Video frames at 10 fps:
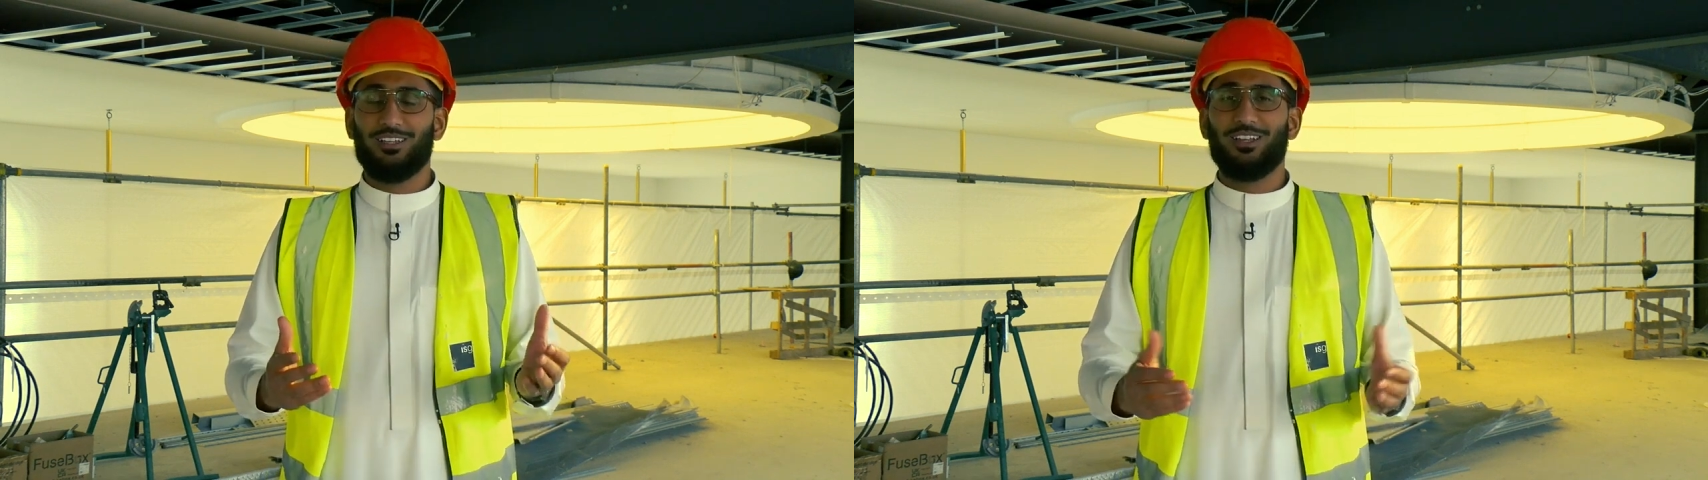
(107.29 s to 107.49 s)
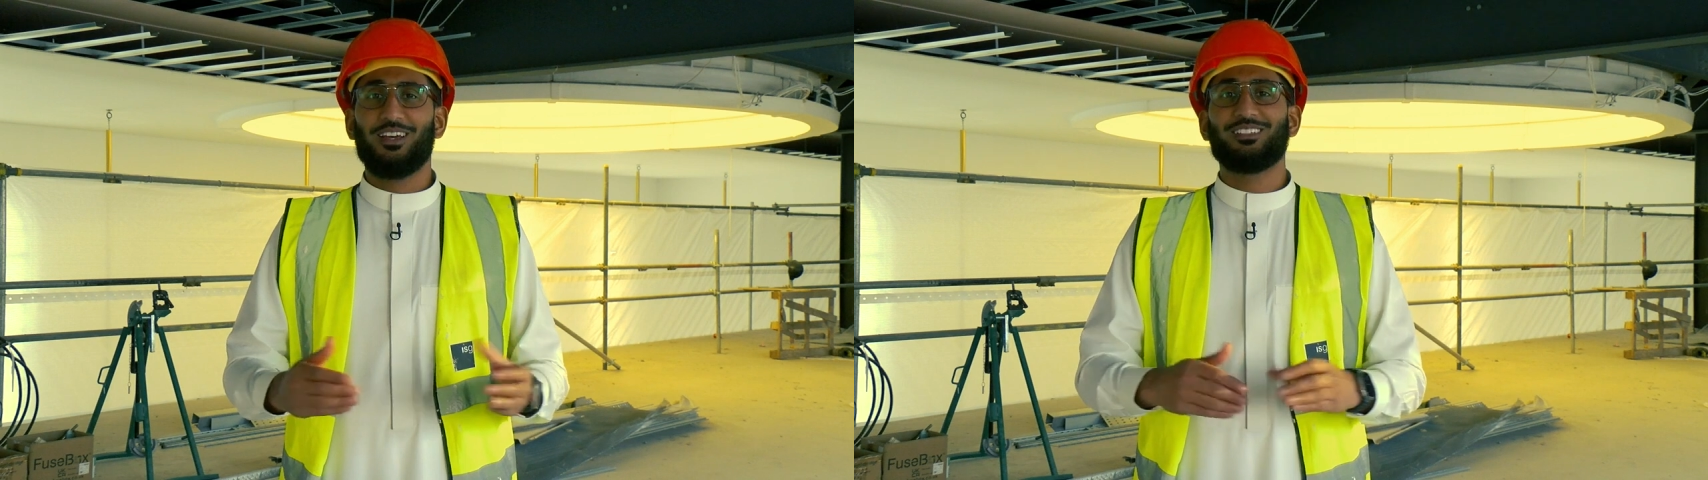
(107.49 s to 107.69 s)

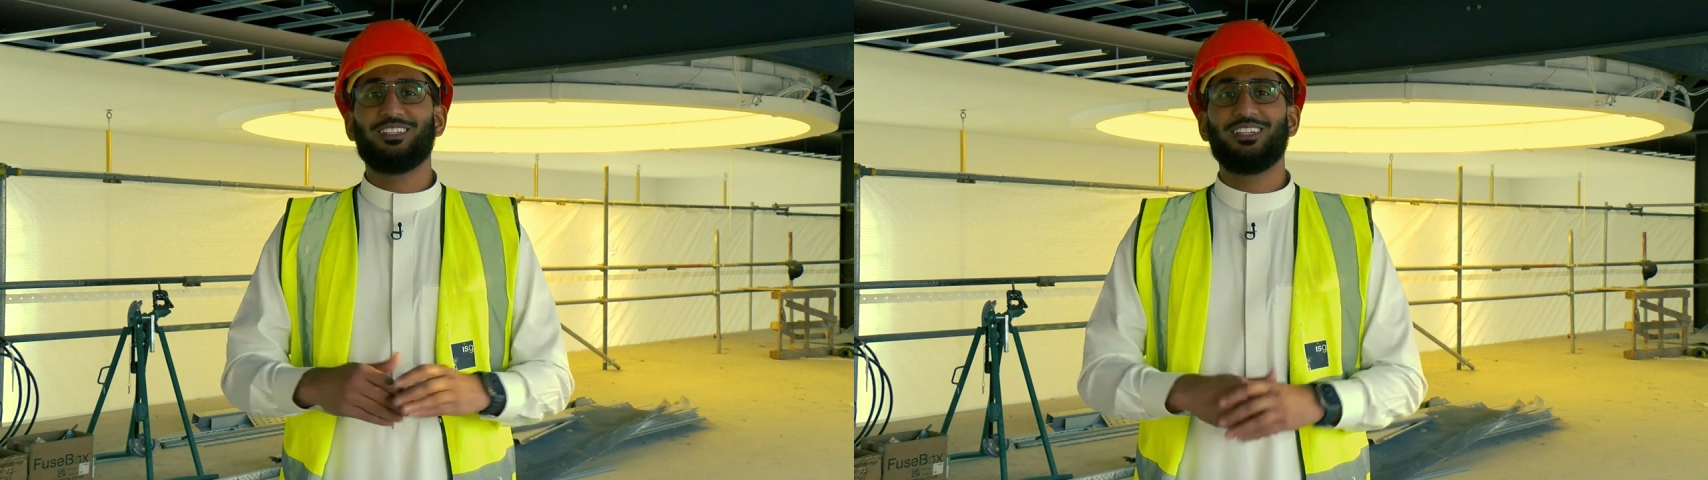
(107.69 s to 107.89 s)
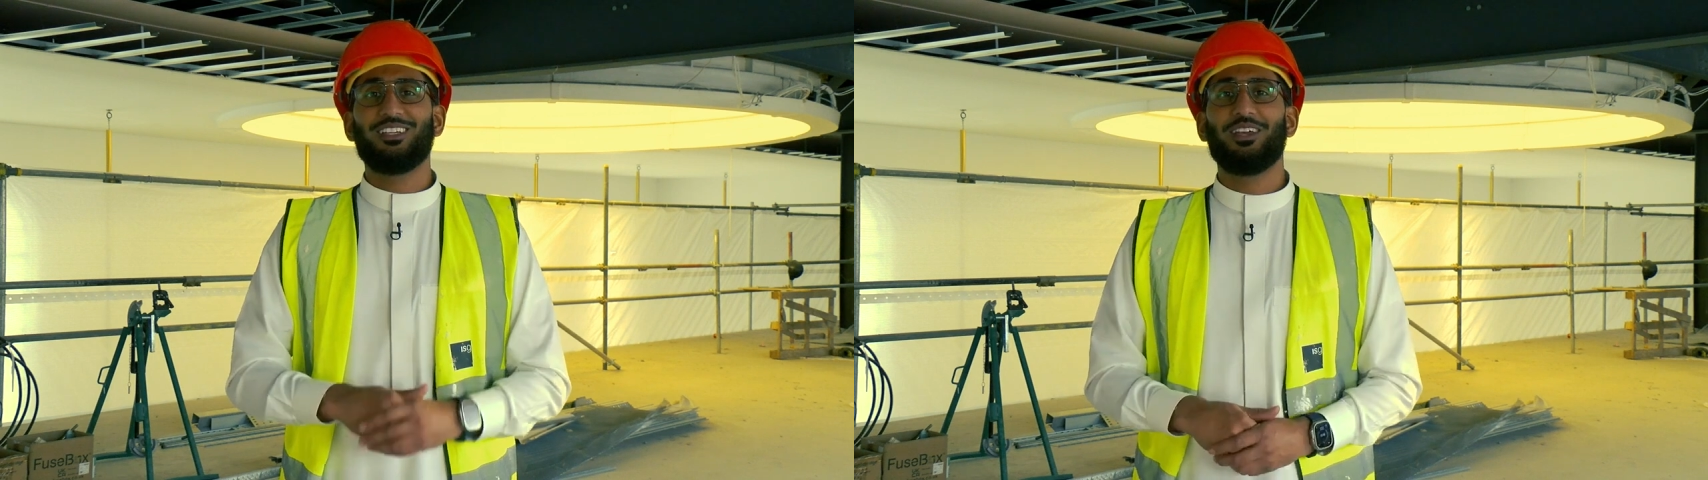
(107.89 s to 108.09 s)

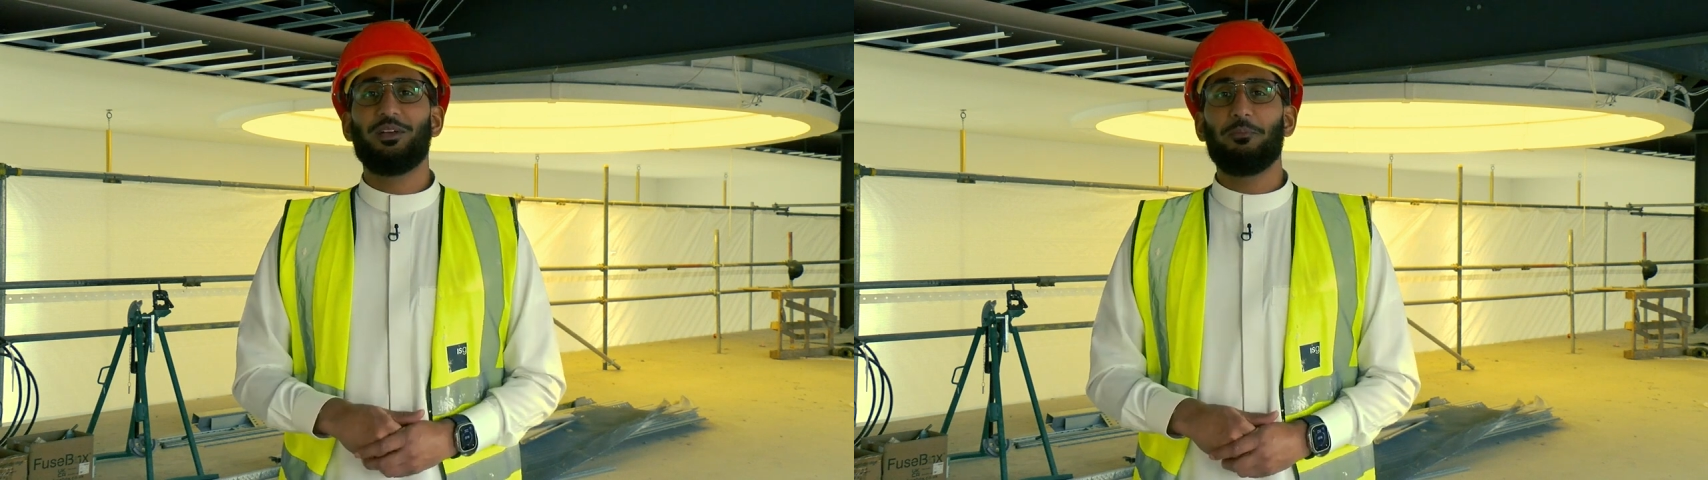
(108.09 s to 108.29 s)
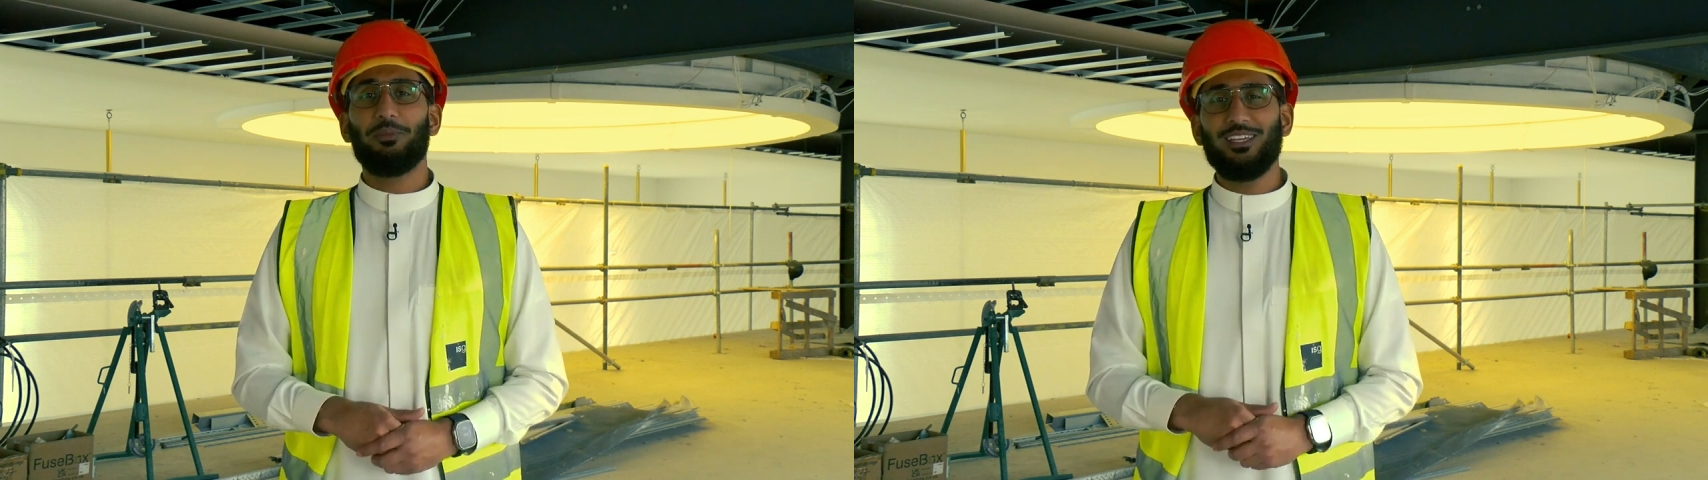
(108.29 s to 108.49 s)

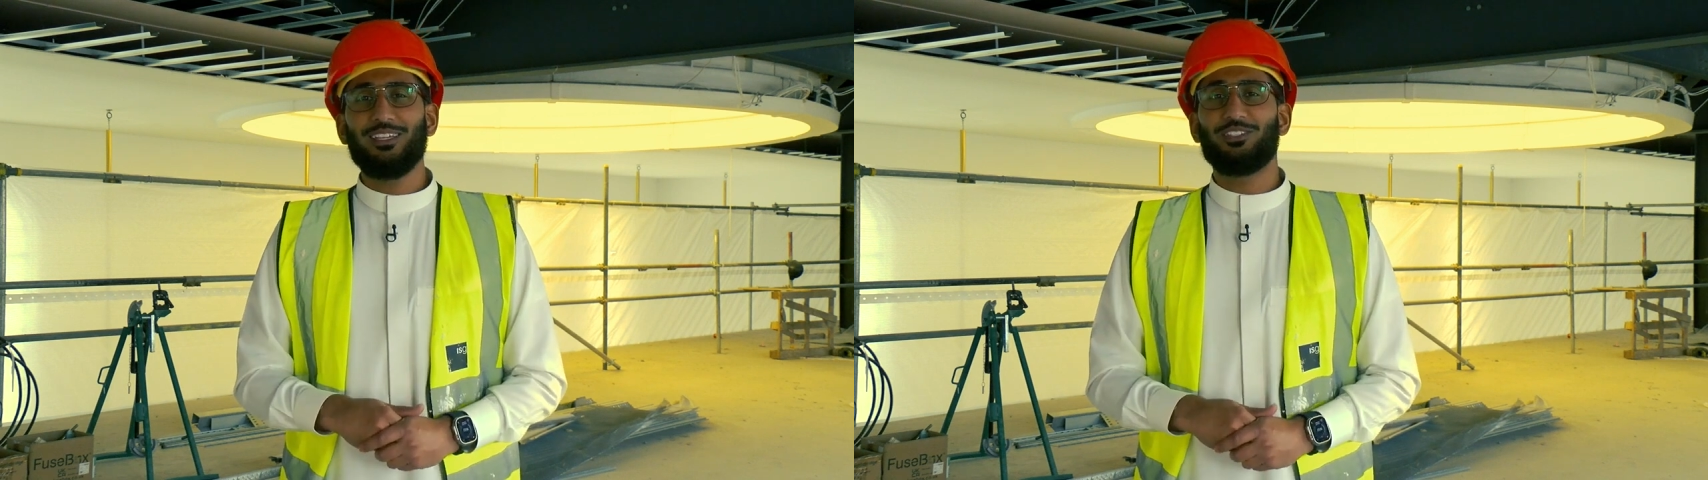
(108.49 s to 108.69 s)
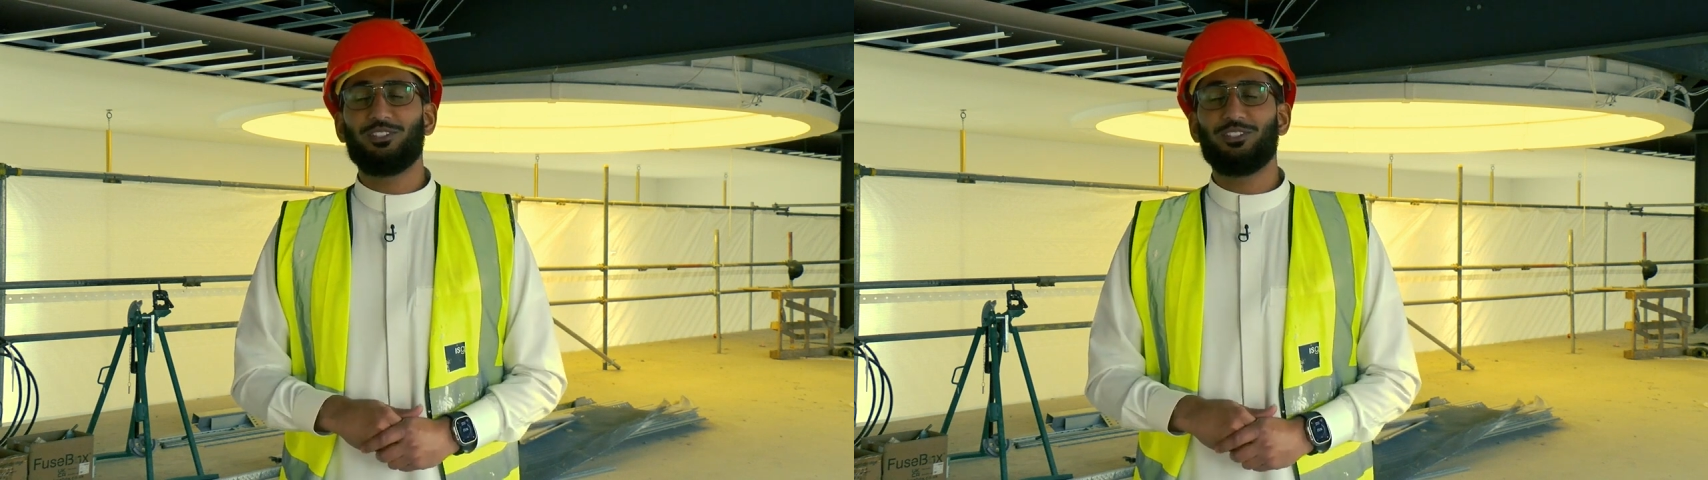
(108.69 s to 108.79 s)
Lastly, please